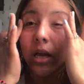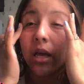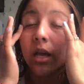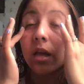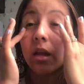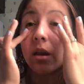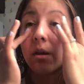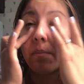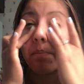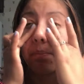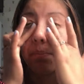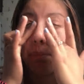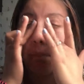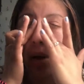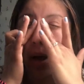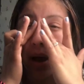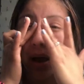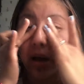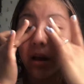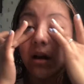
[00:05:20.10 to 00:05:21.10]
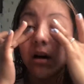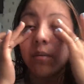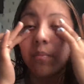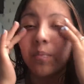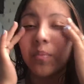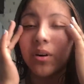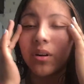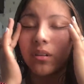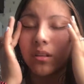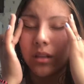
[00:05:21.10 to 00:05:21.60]
in my
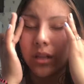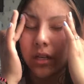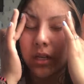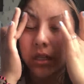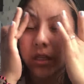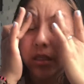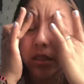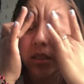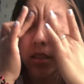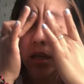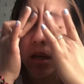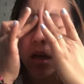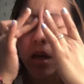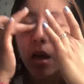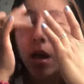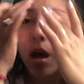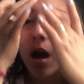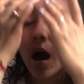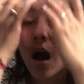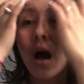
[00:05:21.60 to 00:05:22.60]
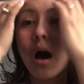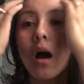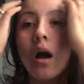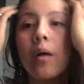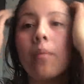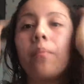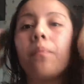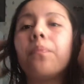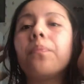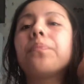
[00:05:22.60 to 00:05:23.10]
upper lids.
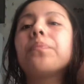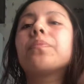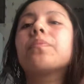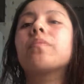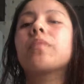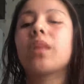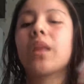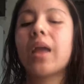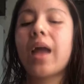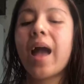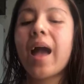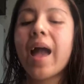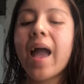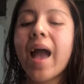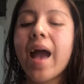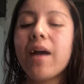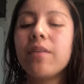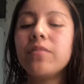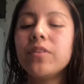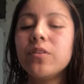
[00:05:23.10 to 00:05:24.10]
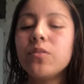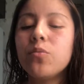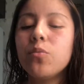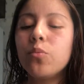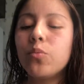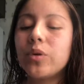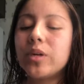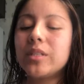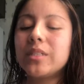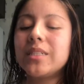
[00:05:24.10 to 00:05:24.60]
Um, I
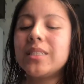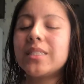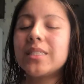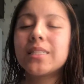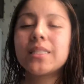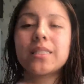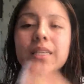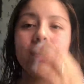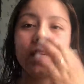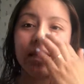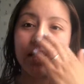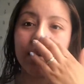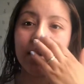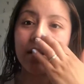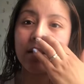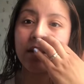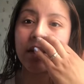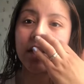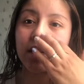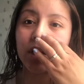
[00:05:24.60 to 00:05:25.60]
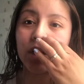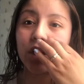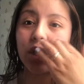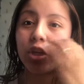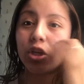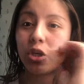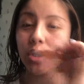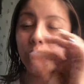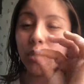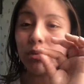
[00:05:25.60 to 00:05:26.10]
haven't really seen like a
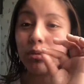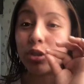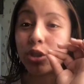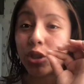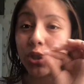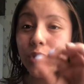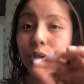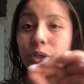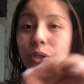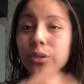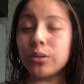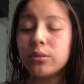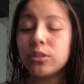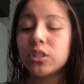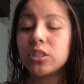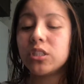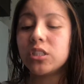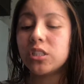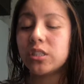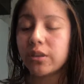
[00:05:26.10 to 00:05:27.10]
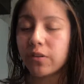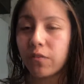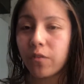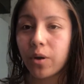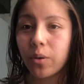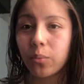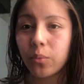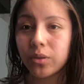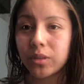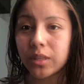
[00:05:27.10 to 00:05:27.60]
huge, huge
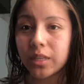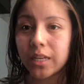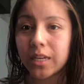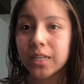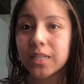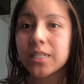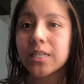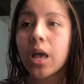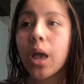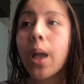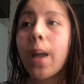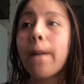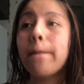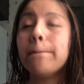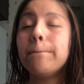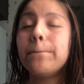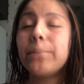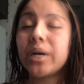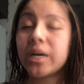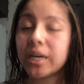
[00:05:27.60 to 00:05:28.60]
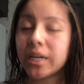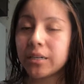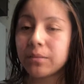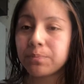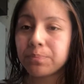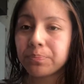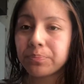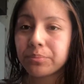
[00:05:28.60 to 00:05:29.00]
difference with this, but